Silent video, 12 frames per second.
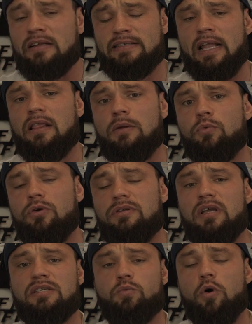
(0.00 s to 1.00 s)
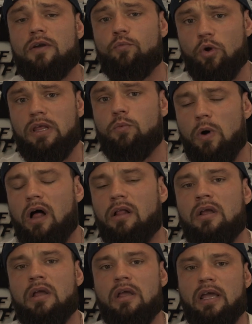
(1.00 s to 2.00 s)
Dandelion root does work really
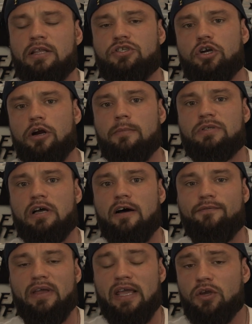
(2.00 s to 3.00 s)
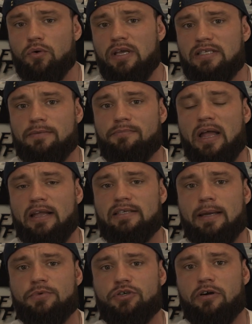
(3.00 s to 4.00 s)
well in terms of increasing body
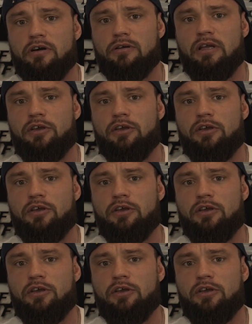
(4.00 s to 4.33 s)
temperature,